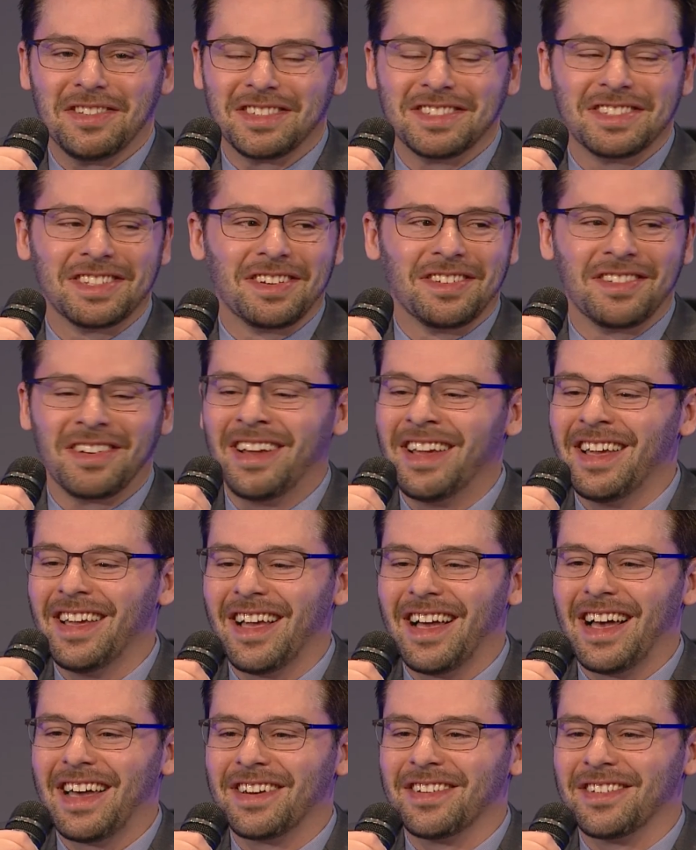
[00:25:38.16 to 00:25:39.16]
So
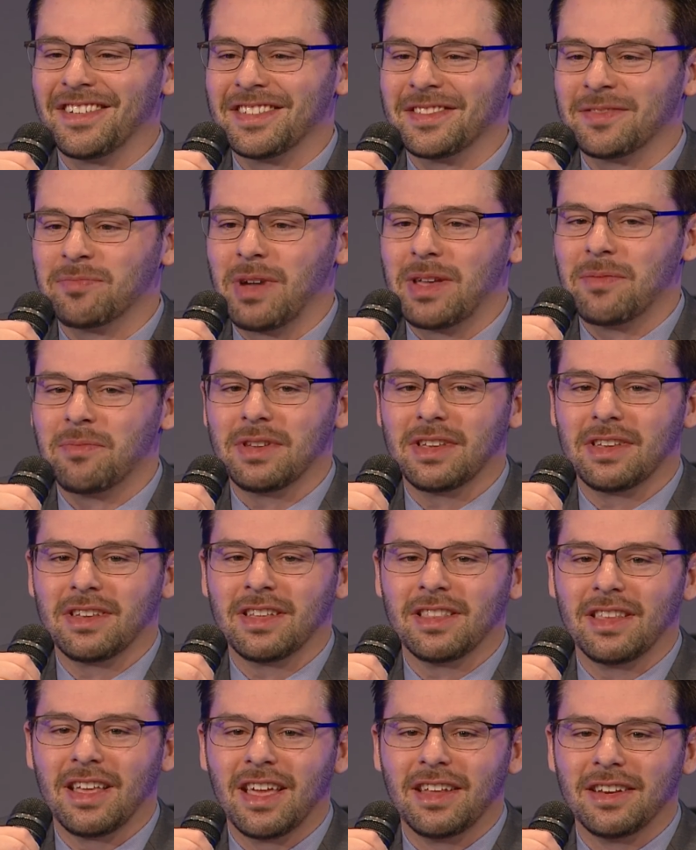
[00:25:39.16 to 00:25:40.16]
I don't know. It might be,
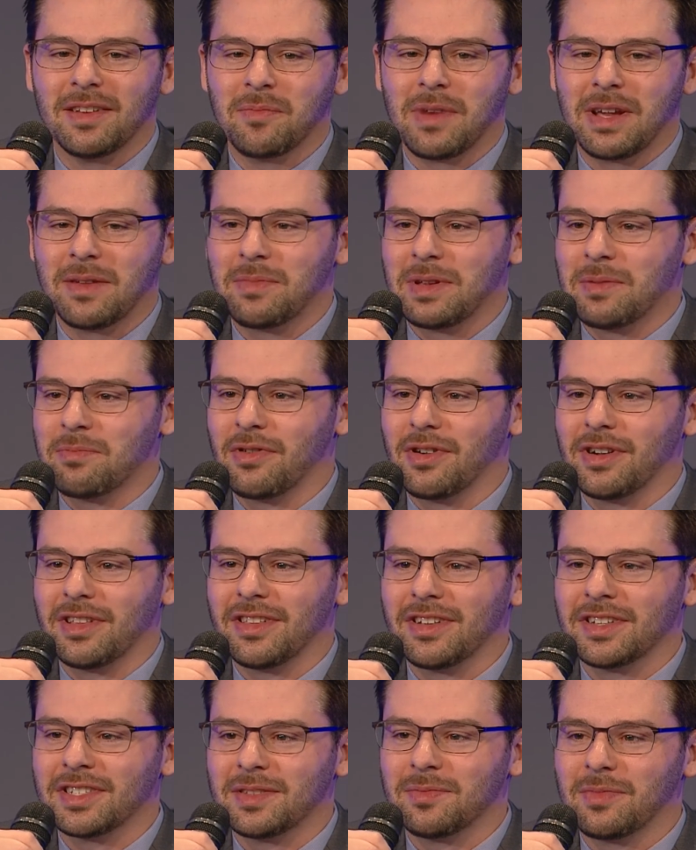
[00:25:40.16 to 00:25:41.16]
in the end, it might be
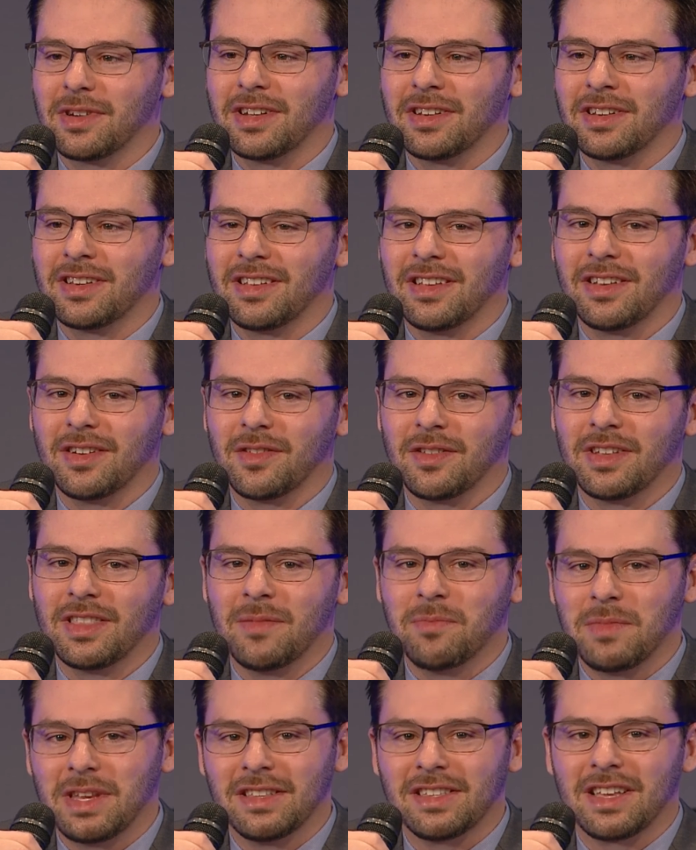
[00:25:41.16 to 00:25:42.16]
pointless. But in
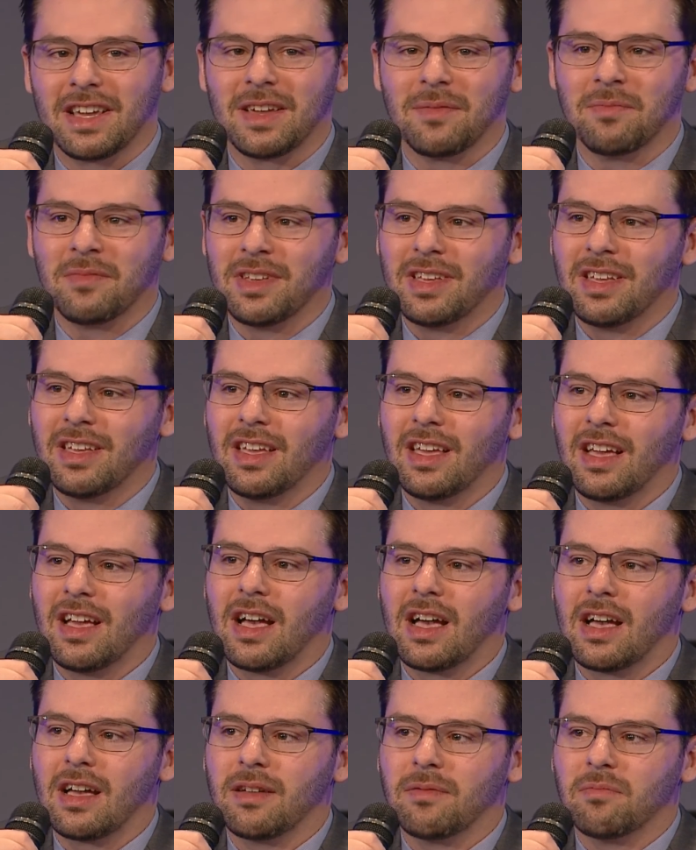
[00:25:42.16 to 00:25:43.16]
the meantime,
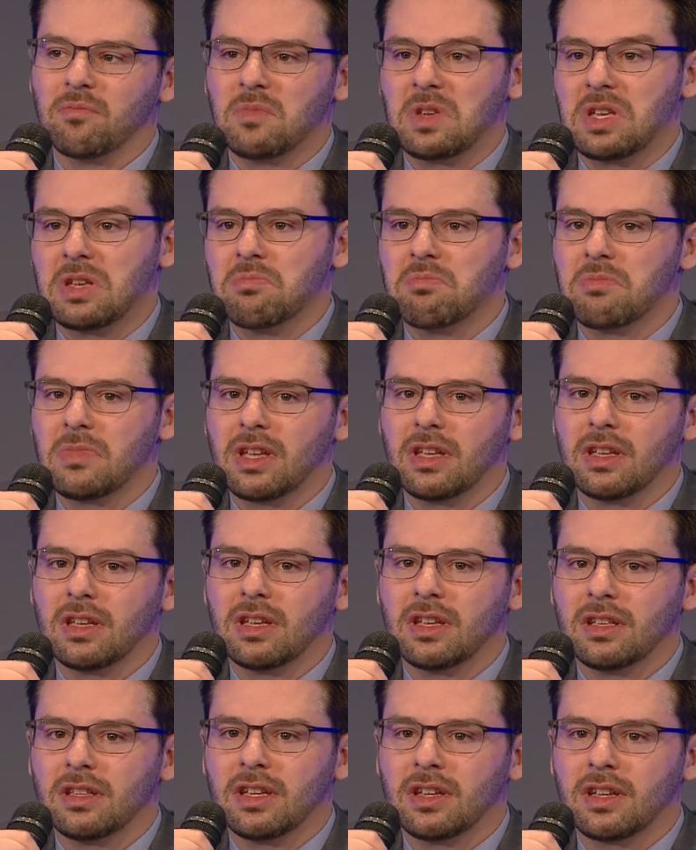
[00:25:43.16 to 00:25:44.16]

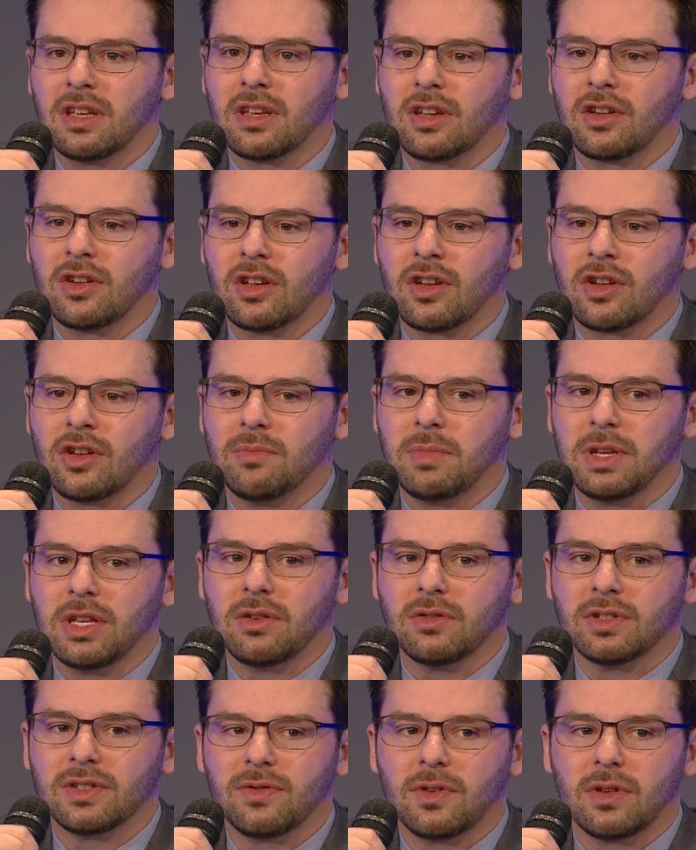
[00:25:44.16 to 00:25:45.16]
it could be
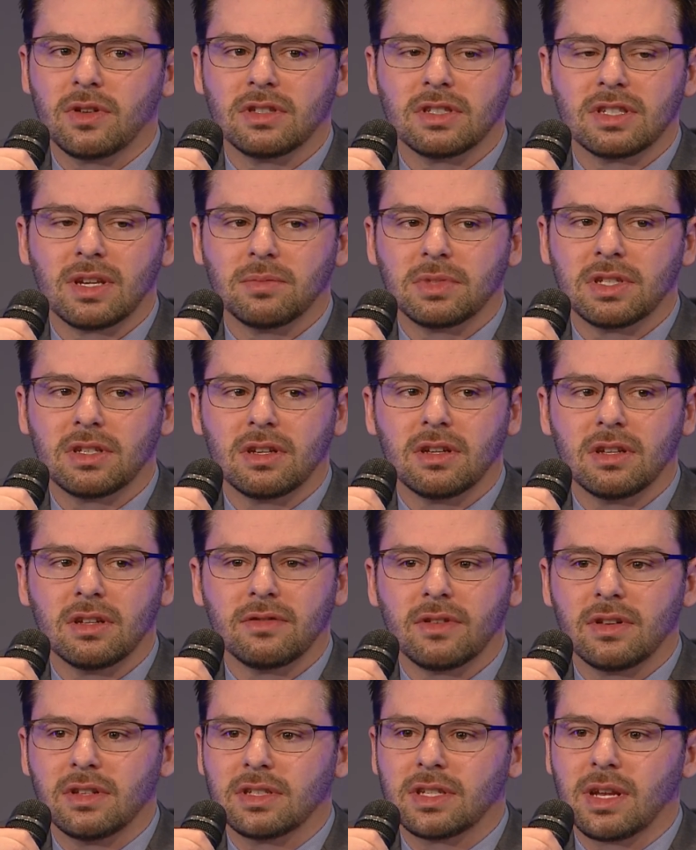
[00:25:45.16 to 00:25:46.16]
useful in
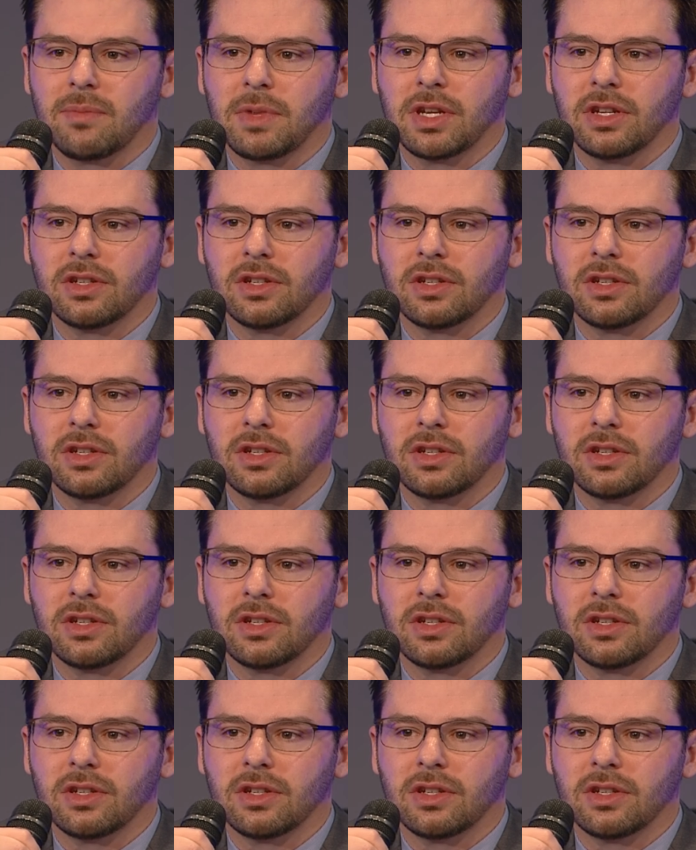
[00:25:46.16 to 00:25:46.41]
some